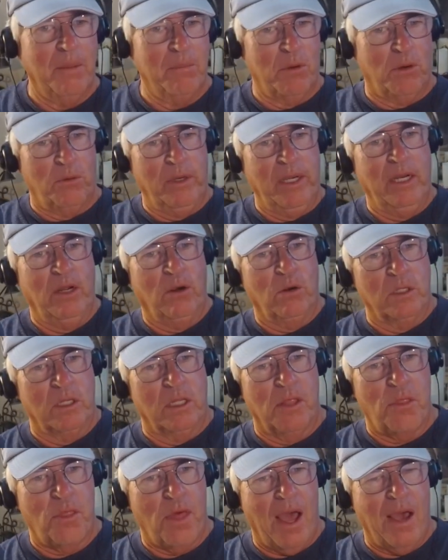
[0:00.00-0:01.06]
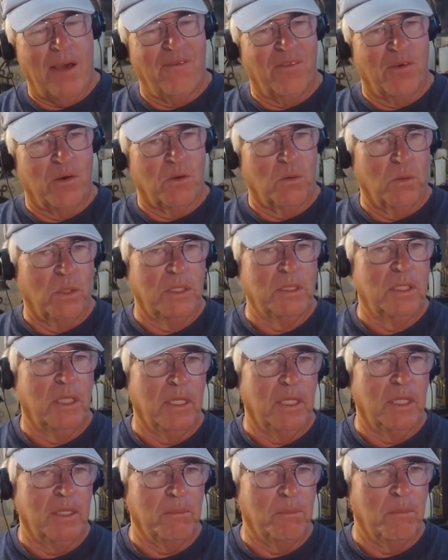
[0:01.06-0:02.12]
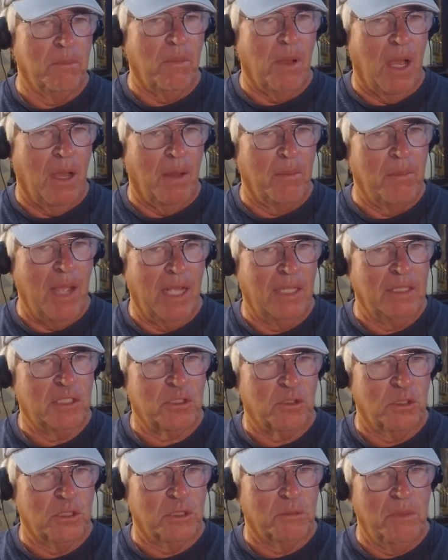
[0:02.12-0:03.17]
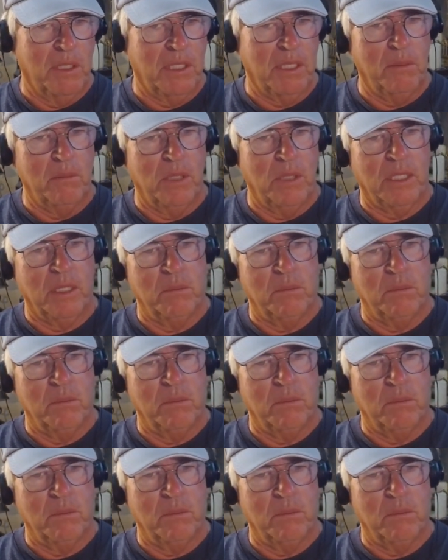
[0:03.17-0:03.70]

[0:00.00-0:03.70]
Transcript: Maria Olazabal won the Masters many, many